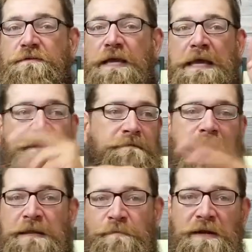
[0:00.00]
And
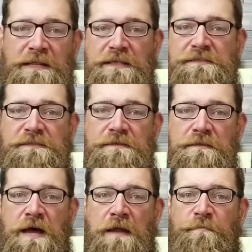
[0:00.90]
anybody that's
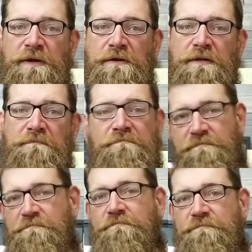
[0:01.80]
not bearded,
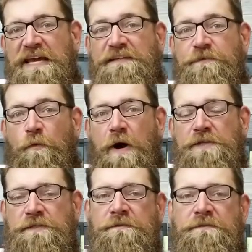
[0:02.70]
thanks for
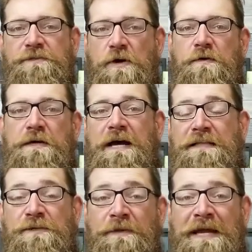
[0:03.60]
watching. So
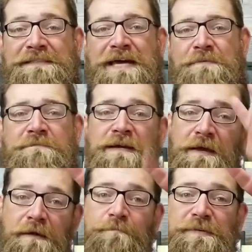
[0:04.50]
until next time,
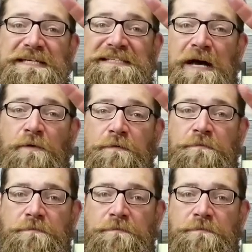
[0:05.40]
peace out.